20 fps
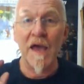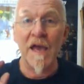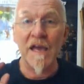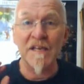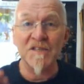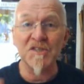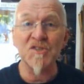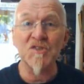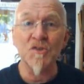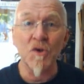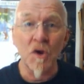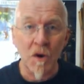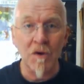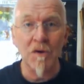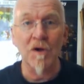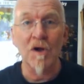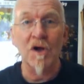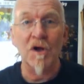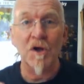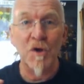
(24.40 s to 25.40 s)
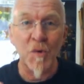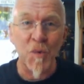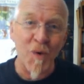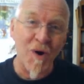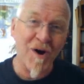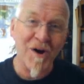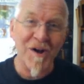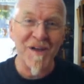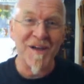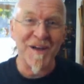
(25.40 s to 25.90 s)
It's not
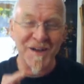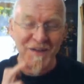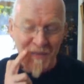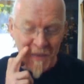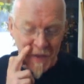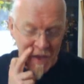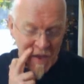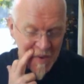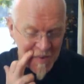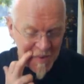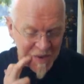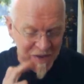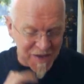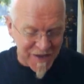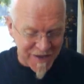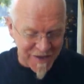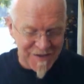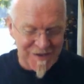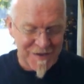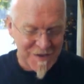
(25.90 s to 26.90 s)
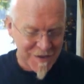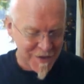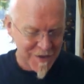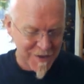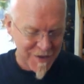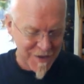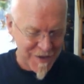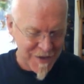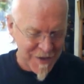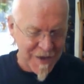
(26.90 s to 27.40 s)
quiet, okay?
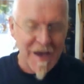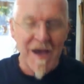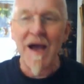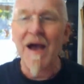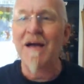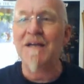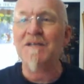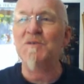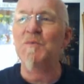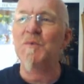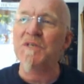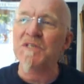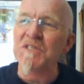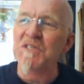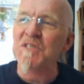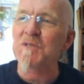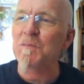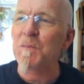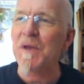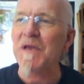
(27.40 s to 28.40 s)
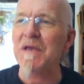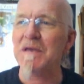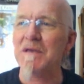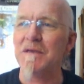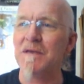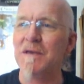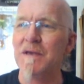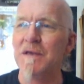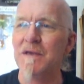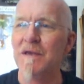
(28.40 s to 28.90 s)
As we
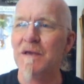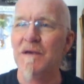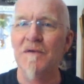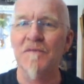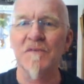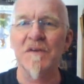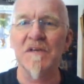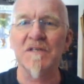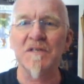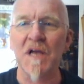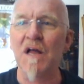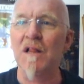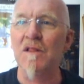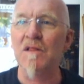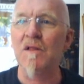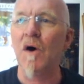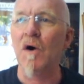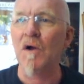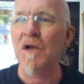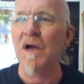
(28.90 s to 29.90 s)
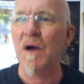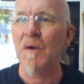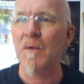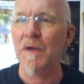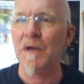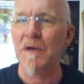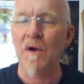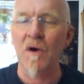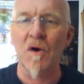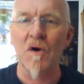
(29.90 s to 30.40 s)
speak, there's a lot
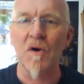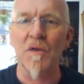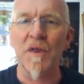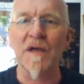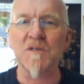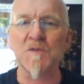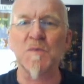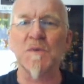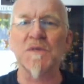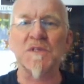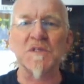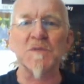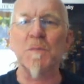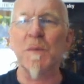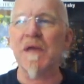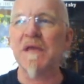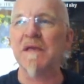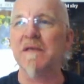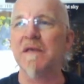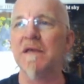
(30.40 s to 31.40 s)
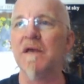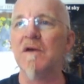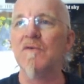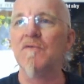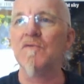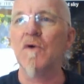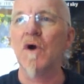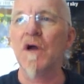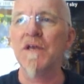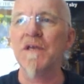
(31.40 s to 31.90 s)
going on. As we speak,
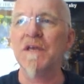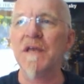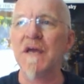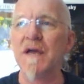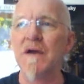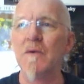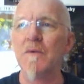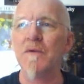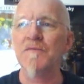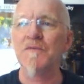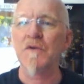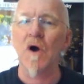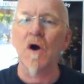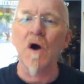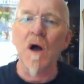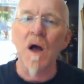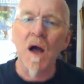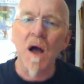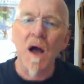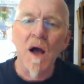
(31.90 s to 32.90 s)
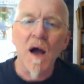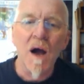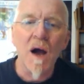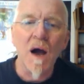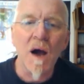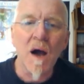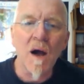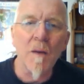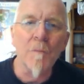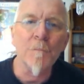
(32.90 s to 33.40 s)
right now, we've got
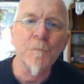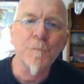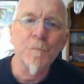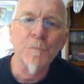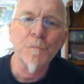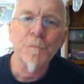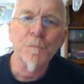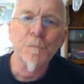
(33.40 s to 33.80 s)
the